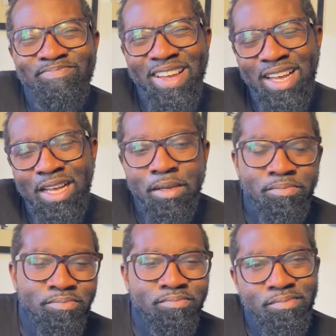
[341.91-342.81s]
I
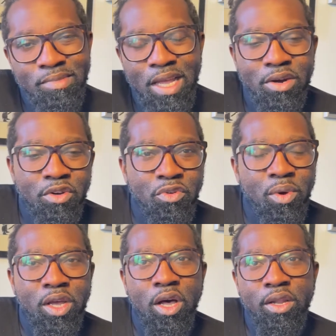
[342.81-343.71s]
don't know if you
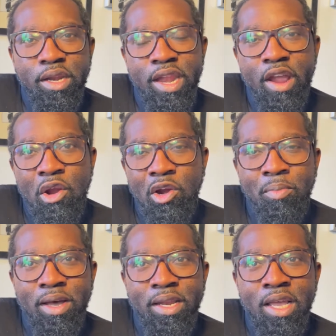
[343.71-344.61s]
want to call it an error,
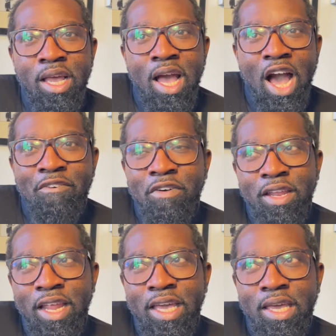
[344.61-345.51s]
but I felt
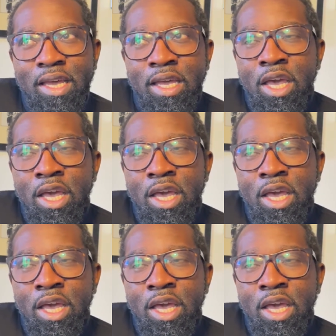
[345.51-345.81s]
like